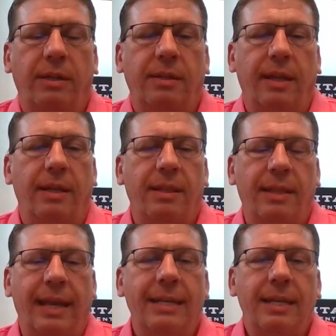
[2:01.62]
They
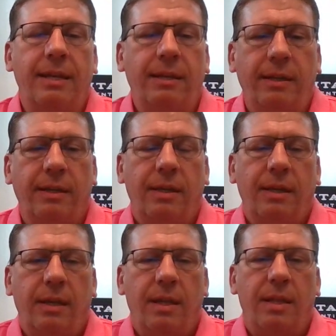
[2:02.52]
they need
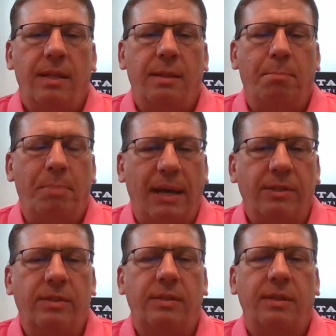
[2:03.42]
the
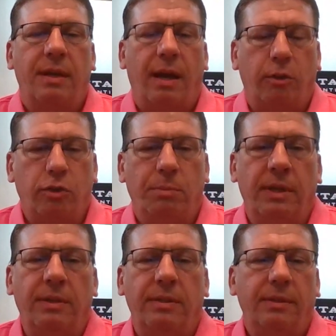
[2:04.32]
best, ultimate,
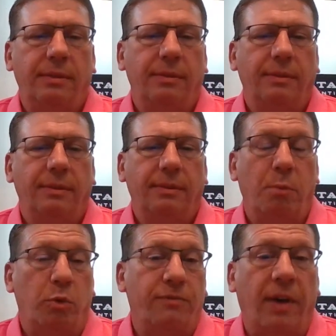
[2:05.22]

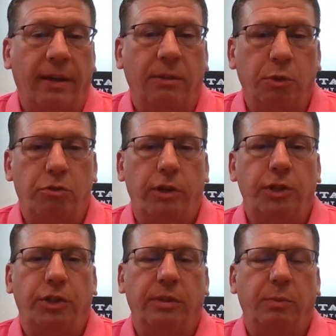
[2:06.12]
most vital
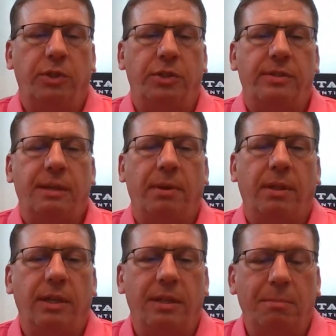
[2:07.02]
nutrition, which is
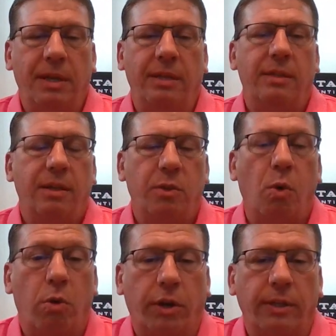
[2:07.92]
typically the meat, the
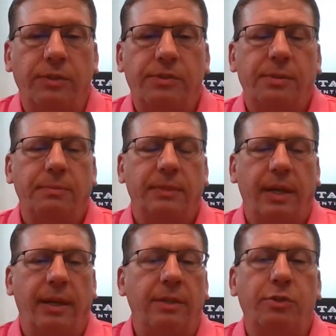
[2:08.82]
organs, and,
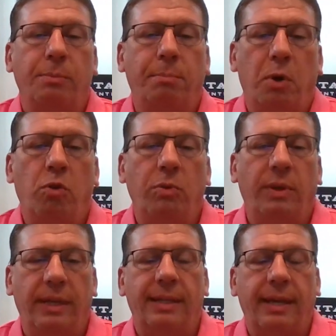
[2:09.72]
and some bone when
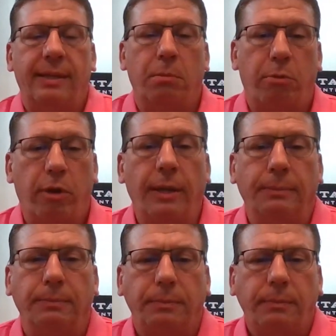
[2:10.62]
they take down prey.
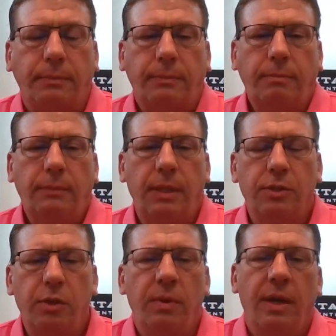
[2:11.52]

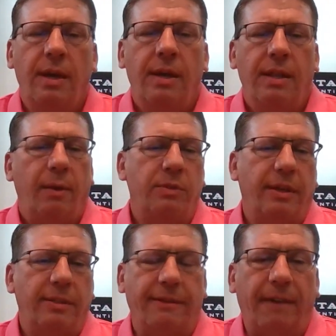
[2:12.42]
So it was,
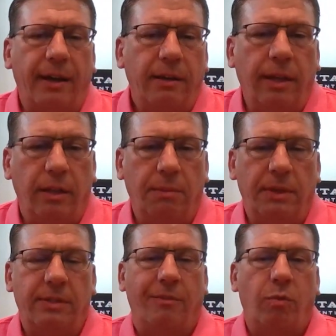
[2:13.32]
it's a vital
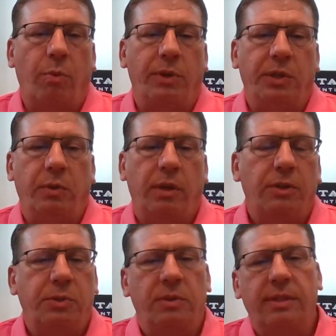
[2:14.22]
element of what we do, and
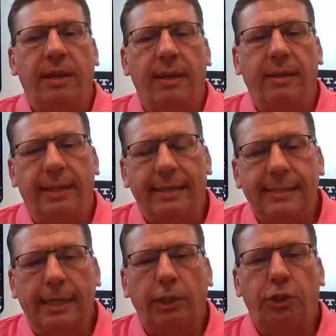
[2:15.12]
also it's the, the
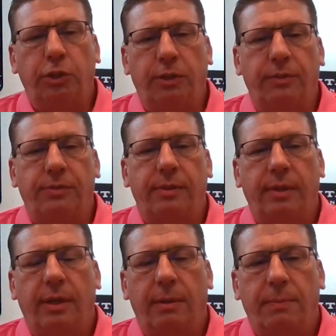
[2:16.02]
essentialness, uh,